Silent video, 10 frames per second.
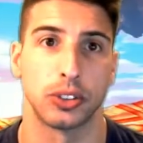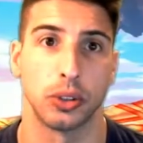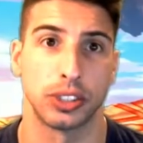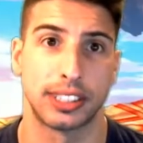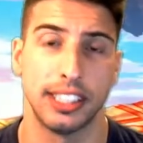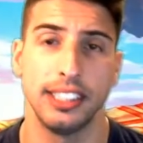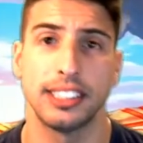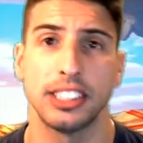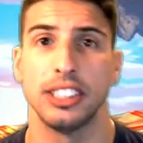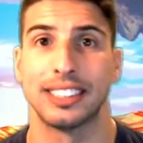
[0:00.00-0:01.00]
So
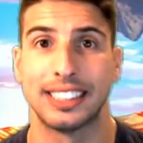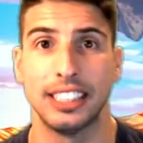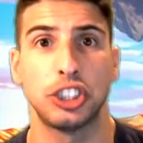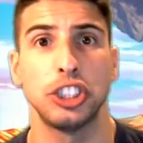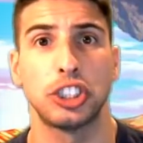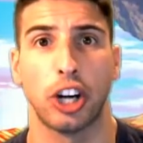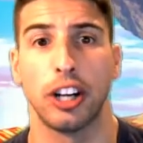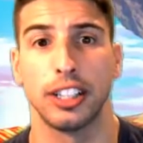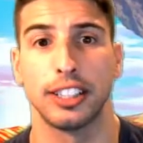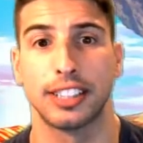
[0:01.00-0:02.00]
CG, CG
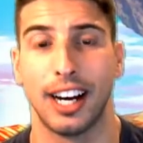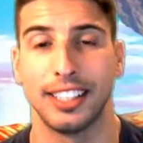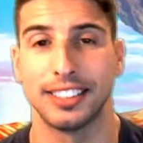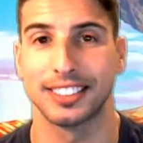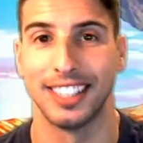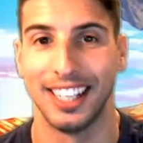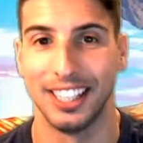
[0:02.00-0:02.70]
Charlotte, guys,